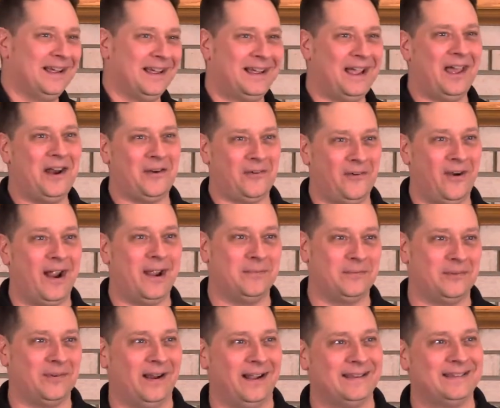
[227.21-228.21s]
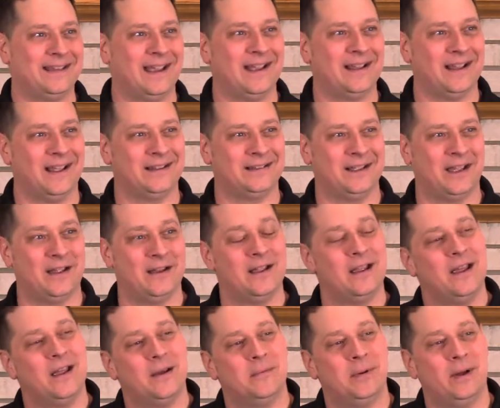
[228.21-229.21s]
kind of rhymes when I say it like that,
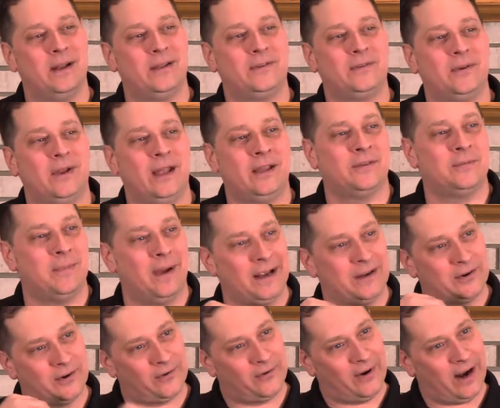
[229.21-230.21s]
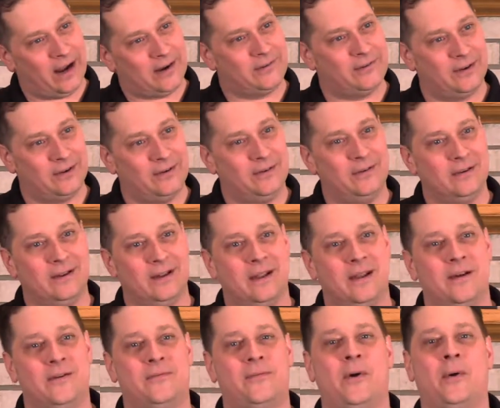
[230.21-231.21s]
but it's, it's my direction
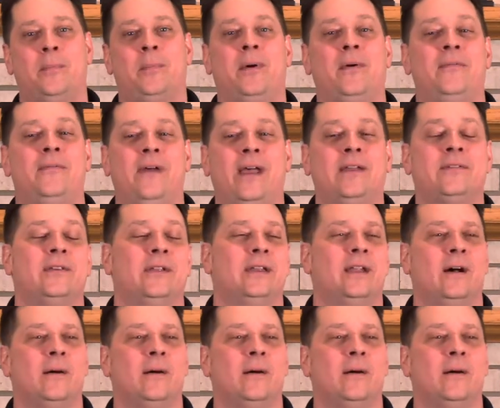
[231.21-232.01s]
for perfection.